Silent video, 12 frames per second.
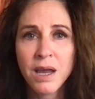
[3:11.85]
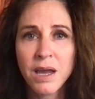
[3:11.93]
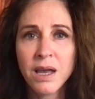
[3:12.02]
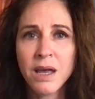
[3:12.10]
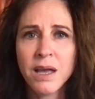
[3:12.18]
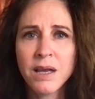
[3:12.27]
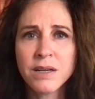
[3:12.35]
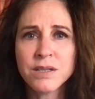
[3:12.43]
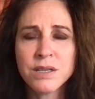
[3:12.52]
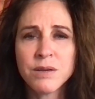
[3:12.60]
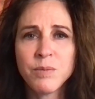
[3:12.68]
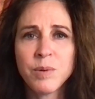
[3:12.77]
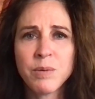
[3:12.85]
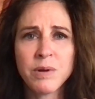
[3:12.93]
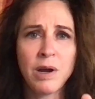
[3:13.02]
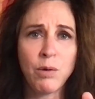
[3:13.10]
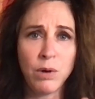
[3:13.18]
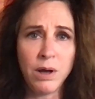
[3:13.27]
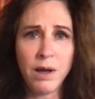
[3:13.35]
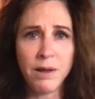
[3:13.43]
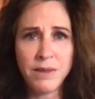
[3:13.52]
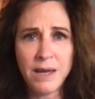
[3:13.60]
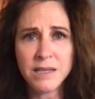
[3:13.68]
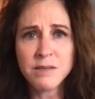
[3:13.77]
And people are like, well,
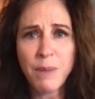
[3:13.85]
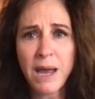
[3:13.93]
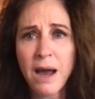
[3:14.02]
my